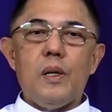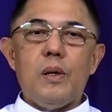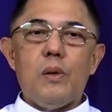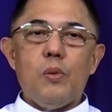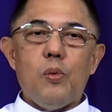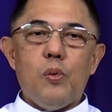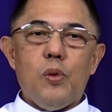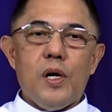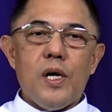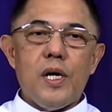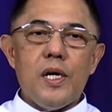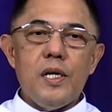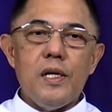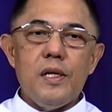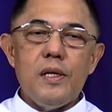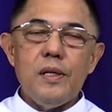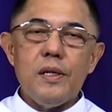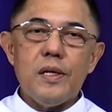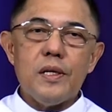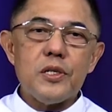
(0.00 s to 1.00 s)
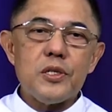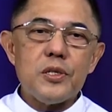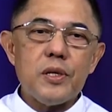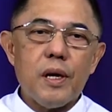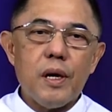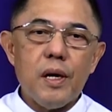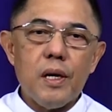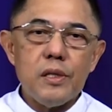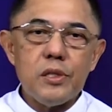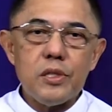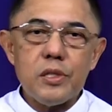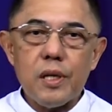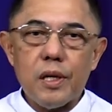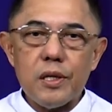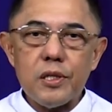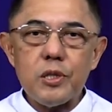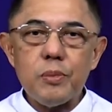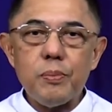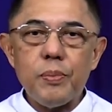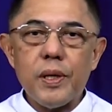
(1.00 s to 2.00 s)
One is held
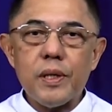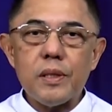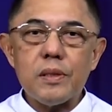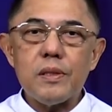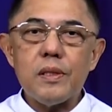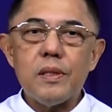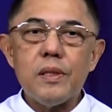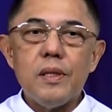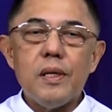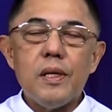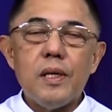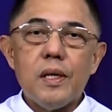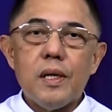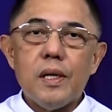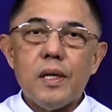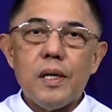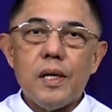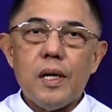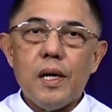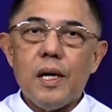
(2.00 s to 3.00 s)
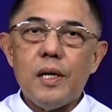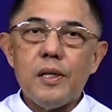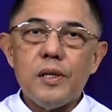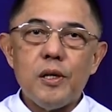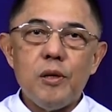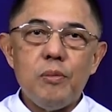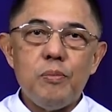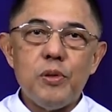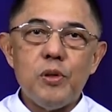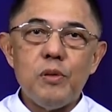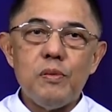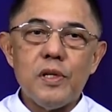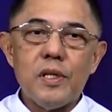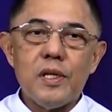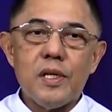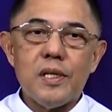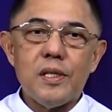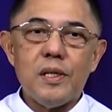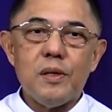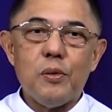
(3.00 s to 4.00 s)
suspect until proven
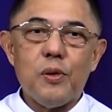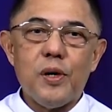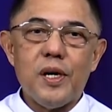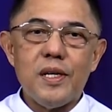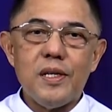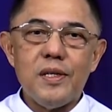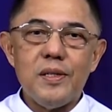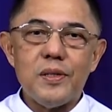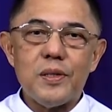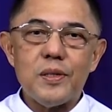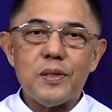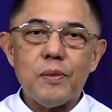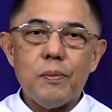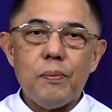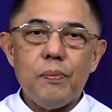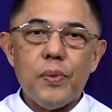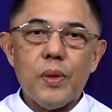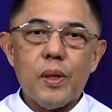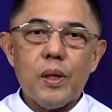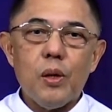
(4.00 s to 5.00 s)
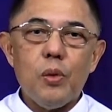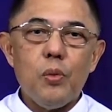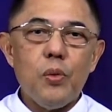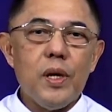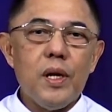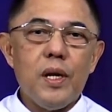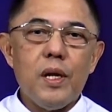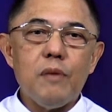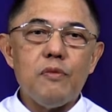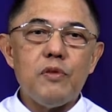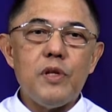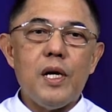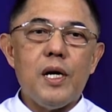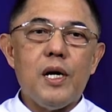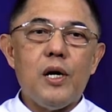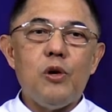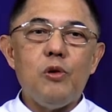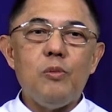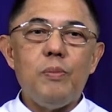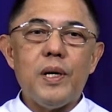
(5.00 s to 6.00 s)
otherwise. We live
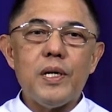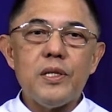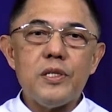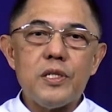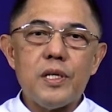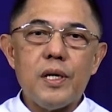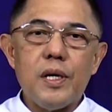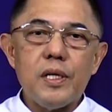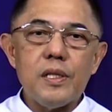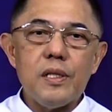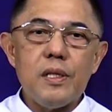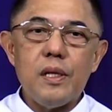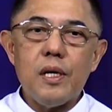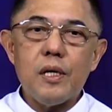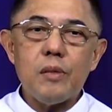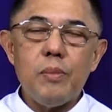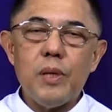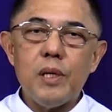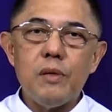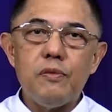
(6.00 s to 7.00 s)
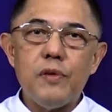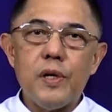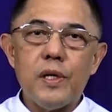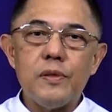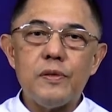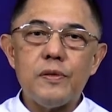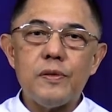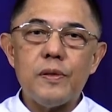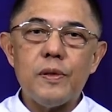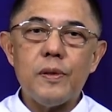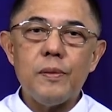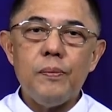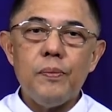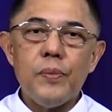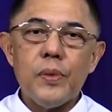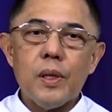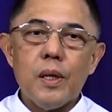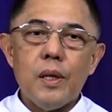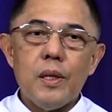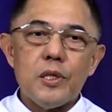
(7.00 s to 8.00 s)
now by sight, not by faith.
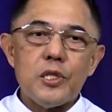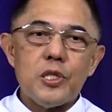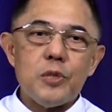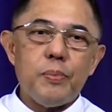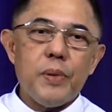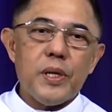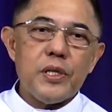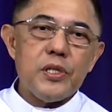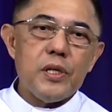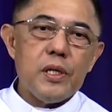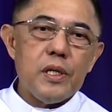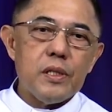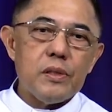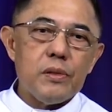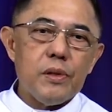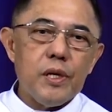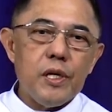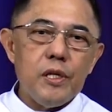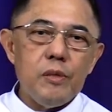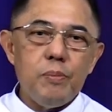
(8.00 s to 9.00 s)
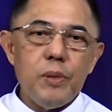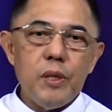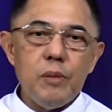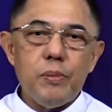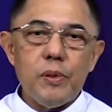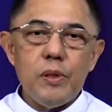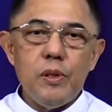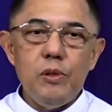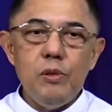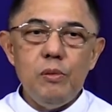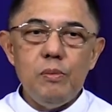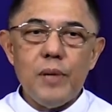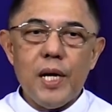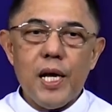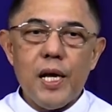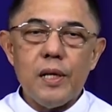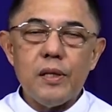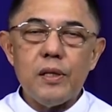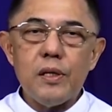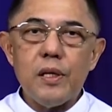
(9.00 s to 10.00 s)
Specially trained people who
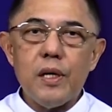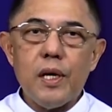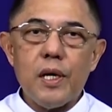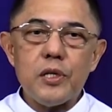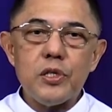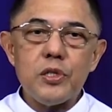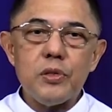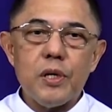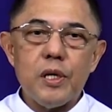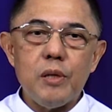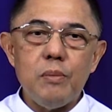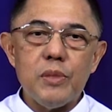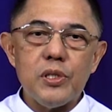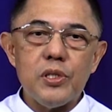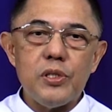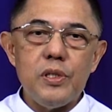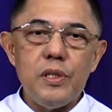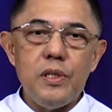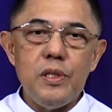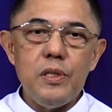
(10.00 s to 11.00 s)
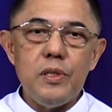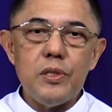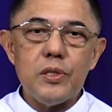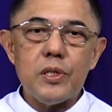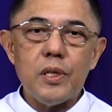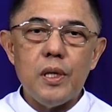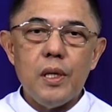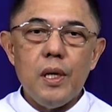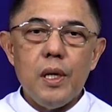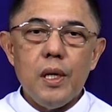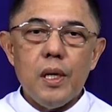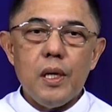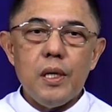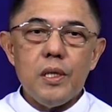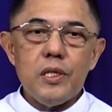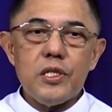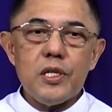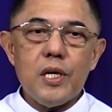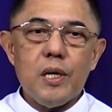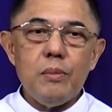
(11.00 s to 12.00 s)
man the X-ray machines
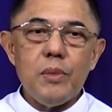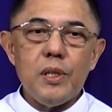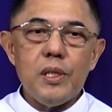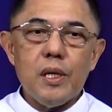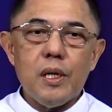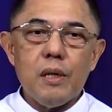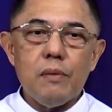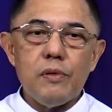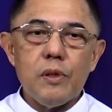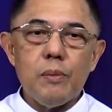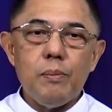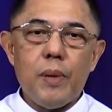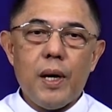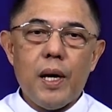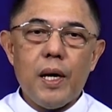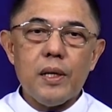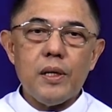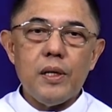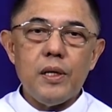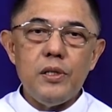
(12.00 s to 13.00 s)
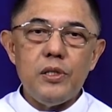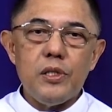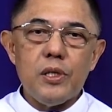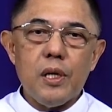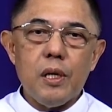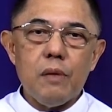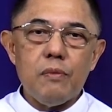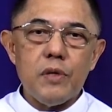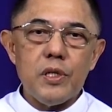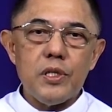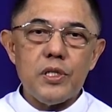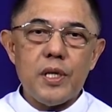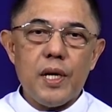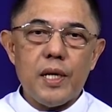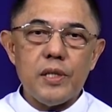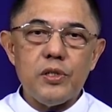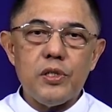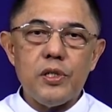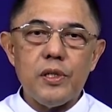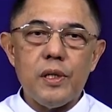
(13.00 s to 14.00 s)
examine every baggage, every
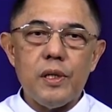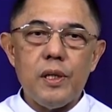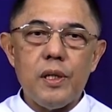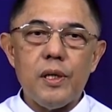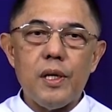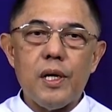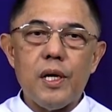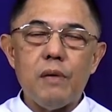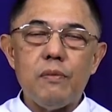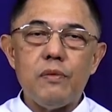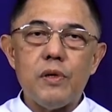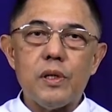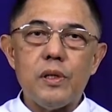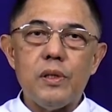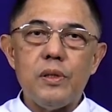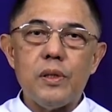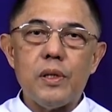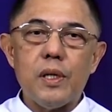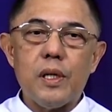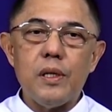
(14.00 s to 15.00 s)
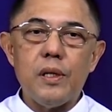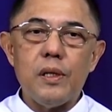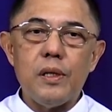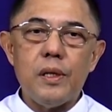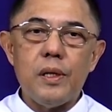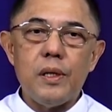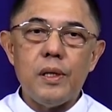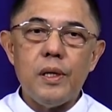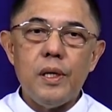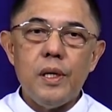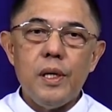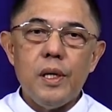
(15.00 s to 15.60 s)
satchel, every container,